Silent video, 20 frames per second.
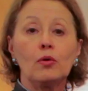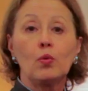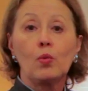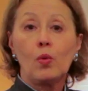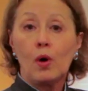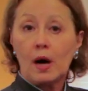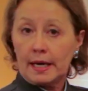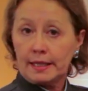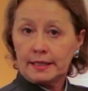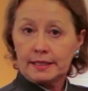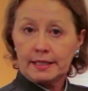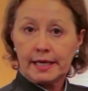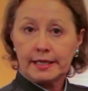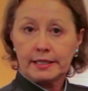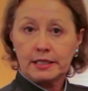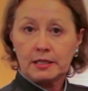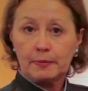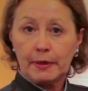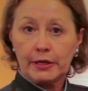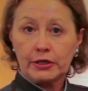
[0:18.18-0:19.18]
Why is that
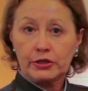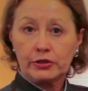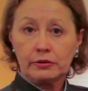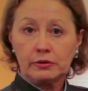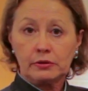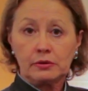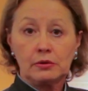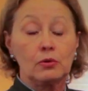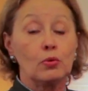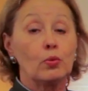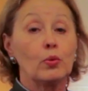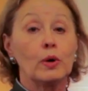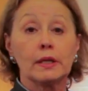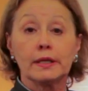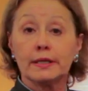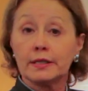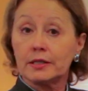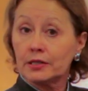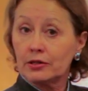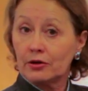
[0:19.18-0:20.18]
special? Well,
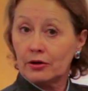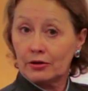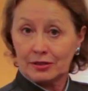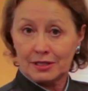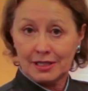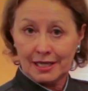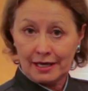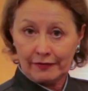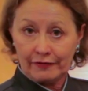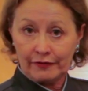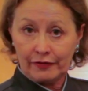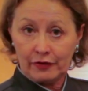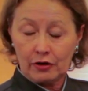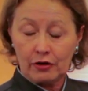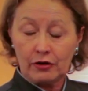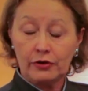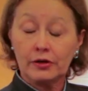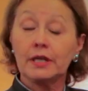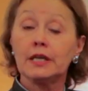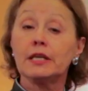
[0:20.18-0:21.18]
it's not
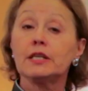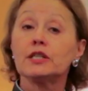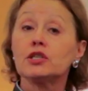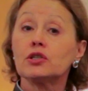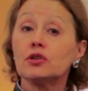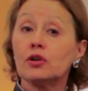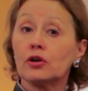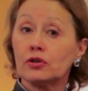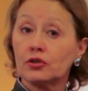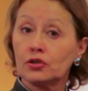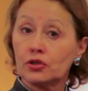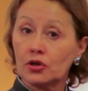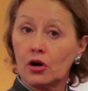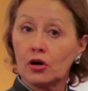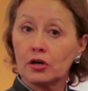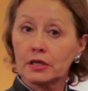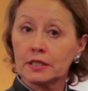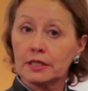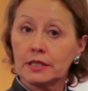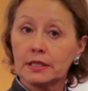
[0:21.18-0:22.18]
Teflon, it's not
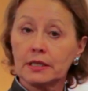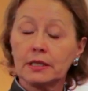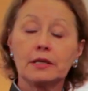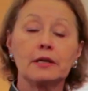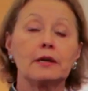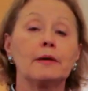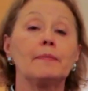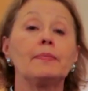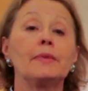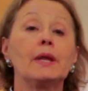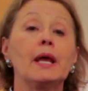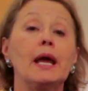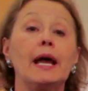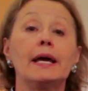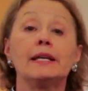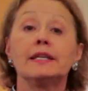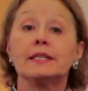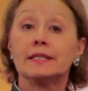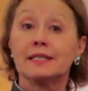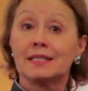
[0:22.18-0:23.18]
toxic,
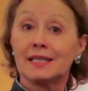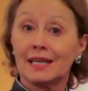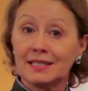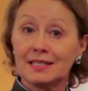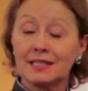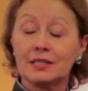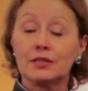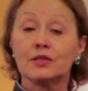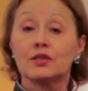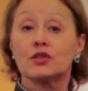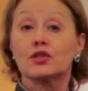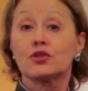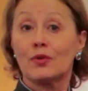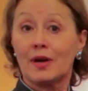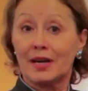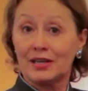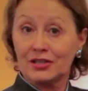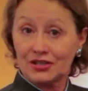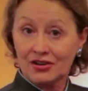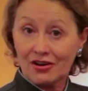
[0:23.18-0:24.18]
and it doesn't
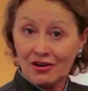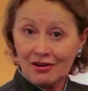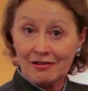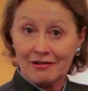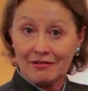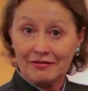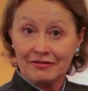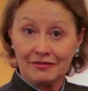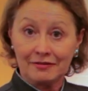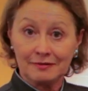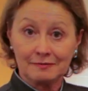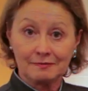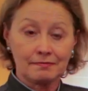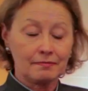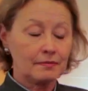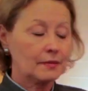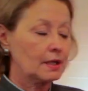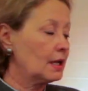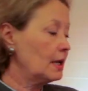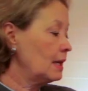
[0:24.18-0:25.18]
scratch off.
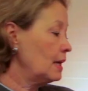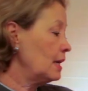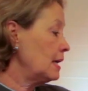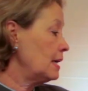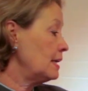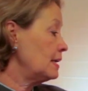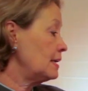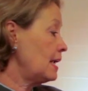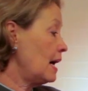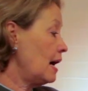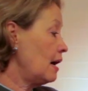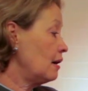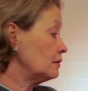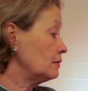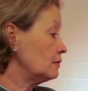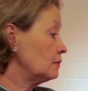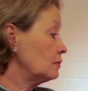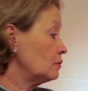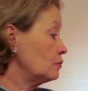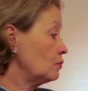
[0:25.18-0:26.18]
Now,
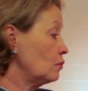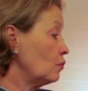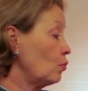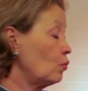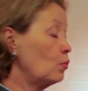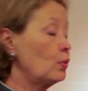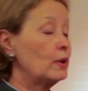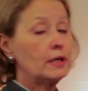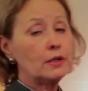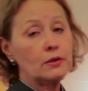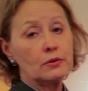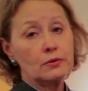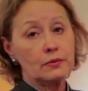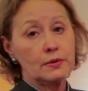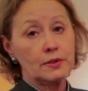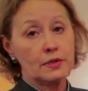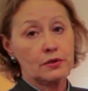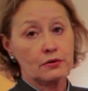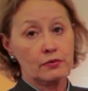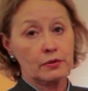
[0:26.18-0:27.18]
we
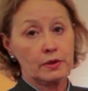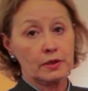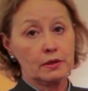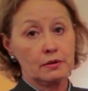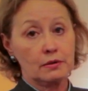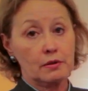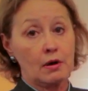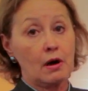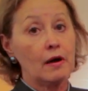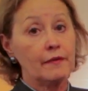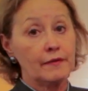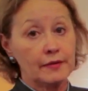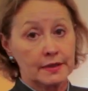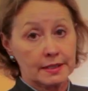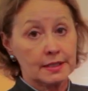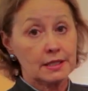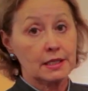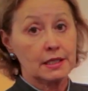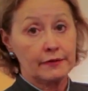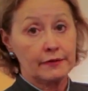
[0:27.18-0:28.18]
use the griddle obviously